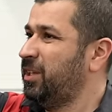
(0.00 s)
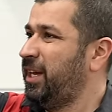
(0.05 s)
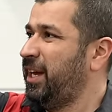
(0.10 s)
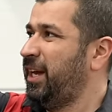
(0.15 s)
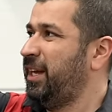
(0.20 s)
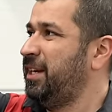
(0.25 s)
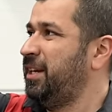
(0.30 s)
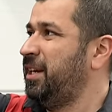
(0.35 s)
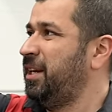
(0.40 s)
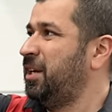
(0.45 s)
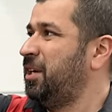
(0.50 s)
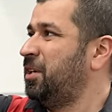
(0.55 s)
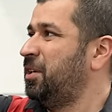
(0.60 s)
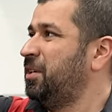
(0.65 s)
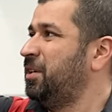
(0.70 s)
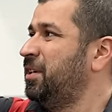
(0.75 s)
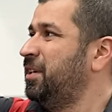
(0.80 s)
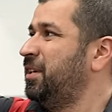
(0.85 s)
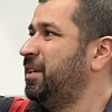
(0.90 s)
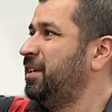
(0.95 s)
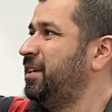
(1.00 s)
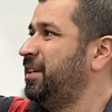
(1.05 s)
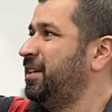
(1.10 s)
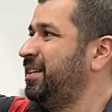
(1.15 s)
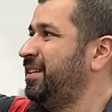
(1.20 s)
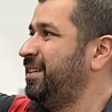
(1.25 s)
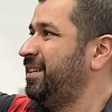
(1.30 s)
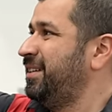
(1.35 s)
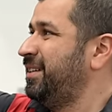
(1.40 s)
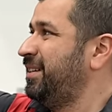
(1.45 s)
line here.
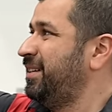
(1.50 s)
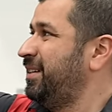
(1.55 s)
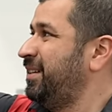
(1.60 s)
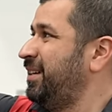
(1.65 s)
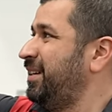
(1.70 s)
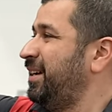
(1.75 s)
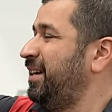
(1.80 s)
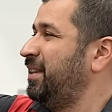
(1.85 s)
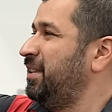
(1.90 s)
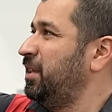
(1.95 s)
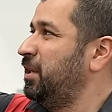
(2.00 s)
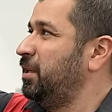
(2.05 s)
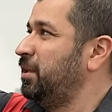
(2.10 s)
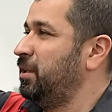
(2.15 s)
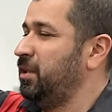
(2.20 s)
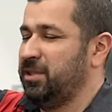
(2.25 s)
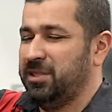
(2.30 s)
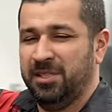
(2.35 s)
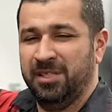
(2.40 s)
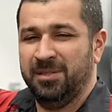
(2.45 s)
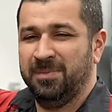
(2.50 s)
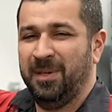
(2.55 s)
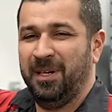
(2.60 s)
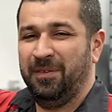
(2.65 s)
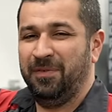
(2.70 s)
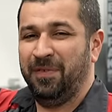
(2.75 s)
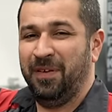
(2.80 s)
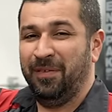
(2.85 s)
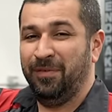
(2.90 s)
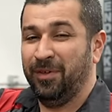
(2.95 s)
And then this is
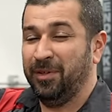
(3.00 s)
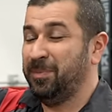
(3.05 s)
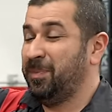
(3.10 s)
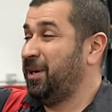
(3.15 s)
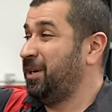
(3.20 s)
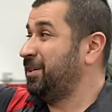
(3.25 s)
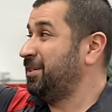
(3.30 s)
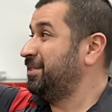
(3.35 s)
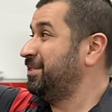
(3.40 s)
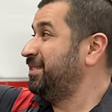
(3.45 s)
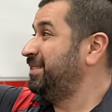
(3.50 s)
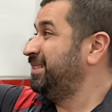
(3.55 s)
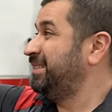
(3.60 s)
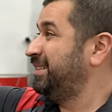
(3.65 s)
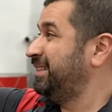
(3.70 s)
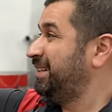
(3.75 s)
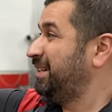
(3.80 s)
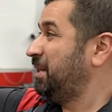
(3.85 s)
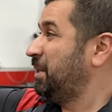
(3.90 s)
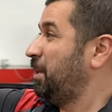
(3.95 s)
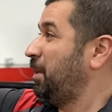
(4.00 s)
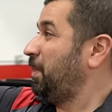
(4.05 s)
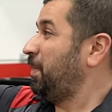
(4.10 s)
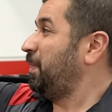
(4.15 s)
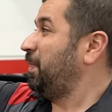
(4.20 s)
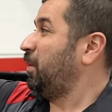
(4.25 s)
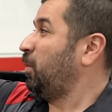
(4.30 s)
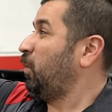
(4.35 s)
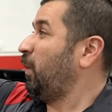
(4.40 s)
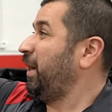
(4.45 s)
my favorite part.
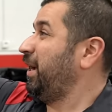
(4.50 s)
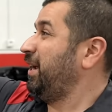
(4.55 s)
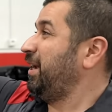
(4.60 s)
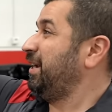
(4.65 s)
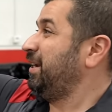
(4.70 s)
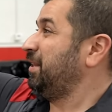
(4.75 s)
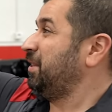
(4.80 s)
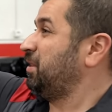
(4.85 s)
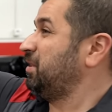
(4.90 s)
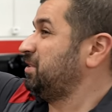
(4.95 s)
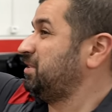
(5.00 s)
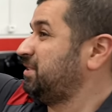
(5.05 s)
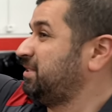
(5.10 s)
The way this